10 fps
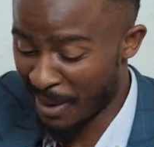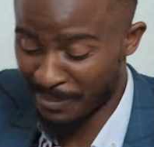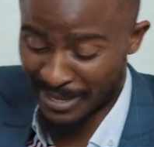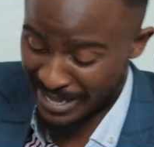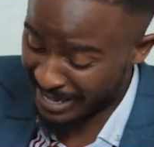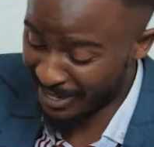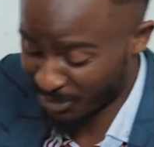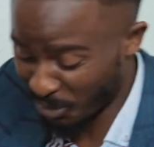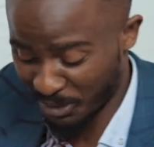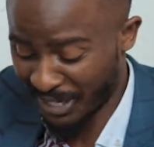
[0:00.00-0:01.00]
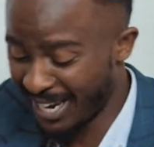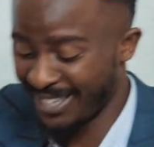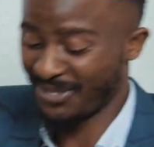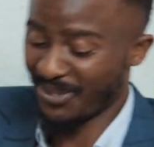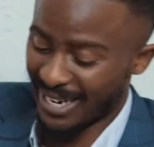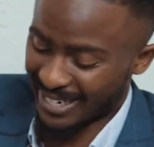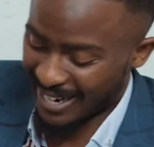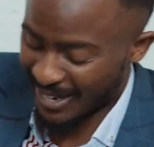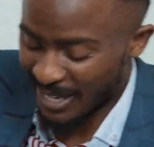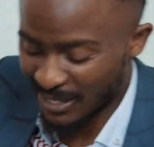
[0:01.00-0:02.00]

I'm getting so changed right now.